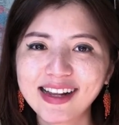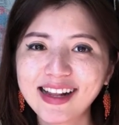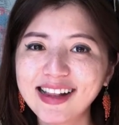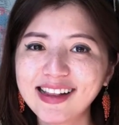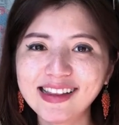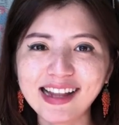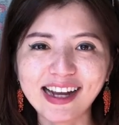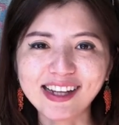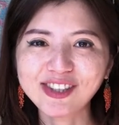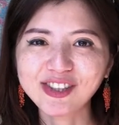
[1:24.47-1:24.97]

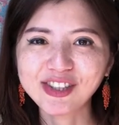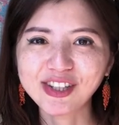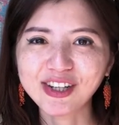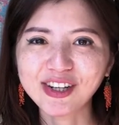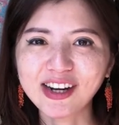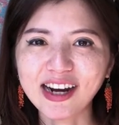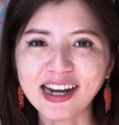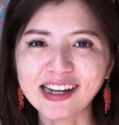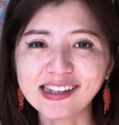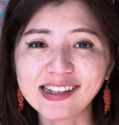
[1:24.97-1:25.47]
Last
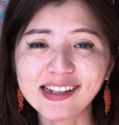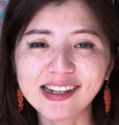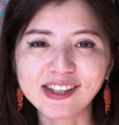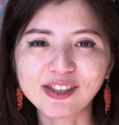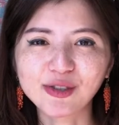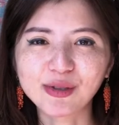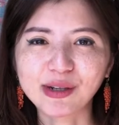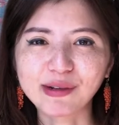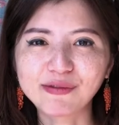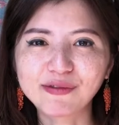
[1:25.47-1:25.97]
year, I did a
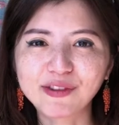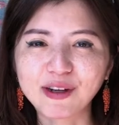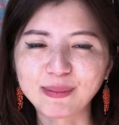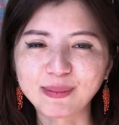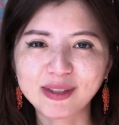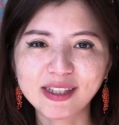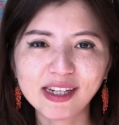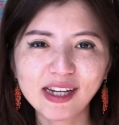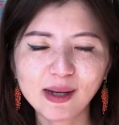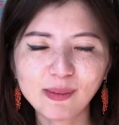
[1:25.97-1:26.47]
trip from
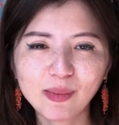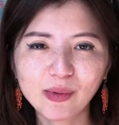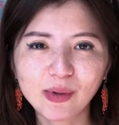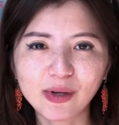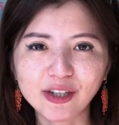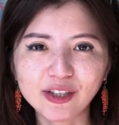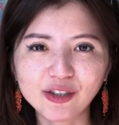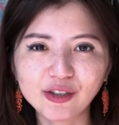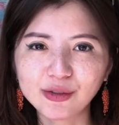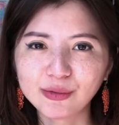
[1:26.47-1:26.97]

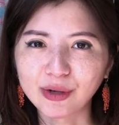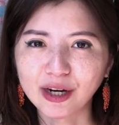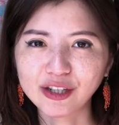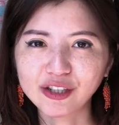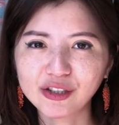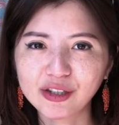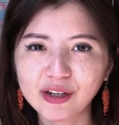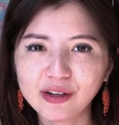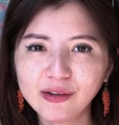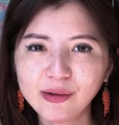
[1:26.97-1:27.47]
Singapore to
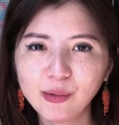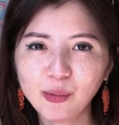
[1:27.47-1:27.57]
Russia